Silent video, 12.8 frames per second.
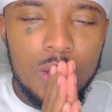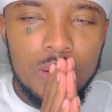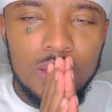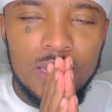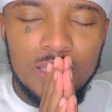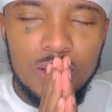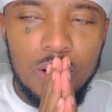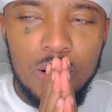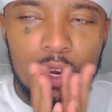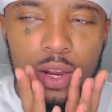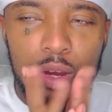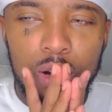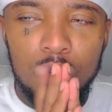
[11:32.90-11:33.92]

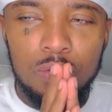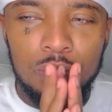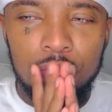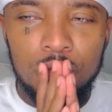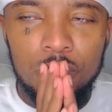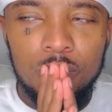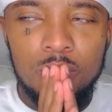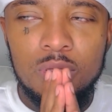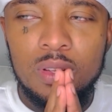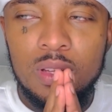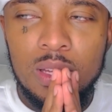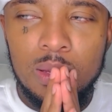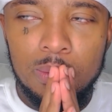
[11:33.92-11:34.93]
of
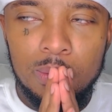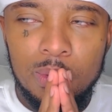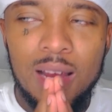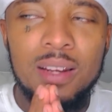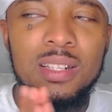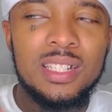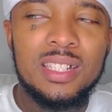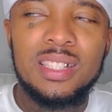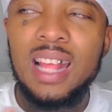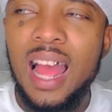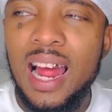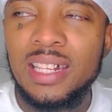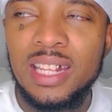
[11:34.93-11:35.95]

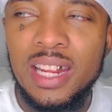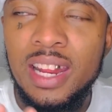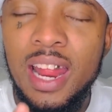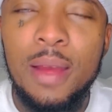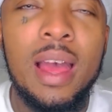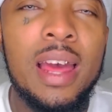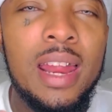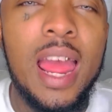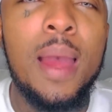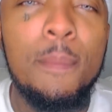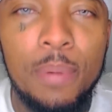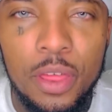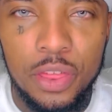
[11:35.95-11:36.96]
understanding and
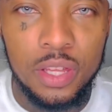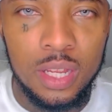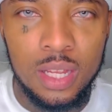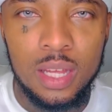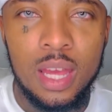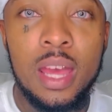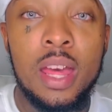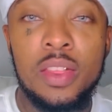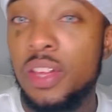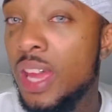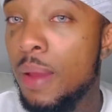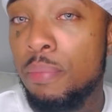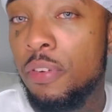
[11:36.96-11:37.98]
empathy.
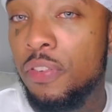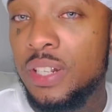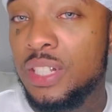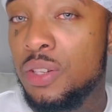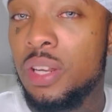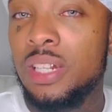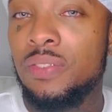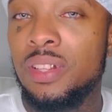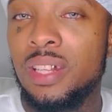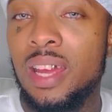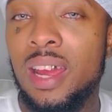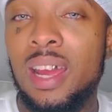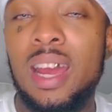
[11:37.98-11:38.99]
The empathy is not even
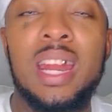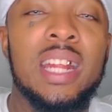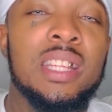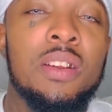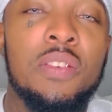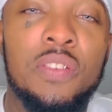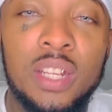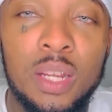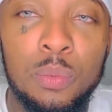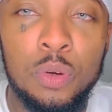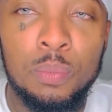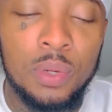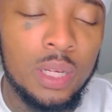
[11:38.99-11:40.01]
there, and I didn't think it
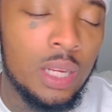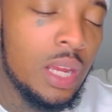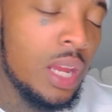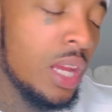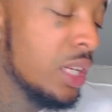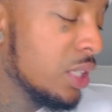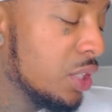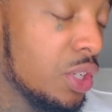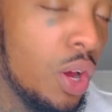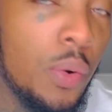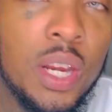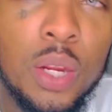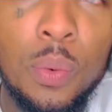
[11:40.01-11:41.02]
would be.
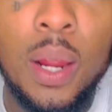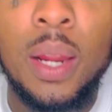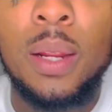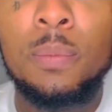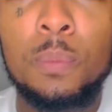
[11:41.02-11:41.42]
So anyway,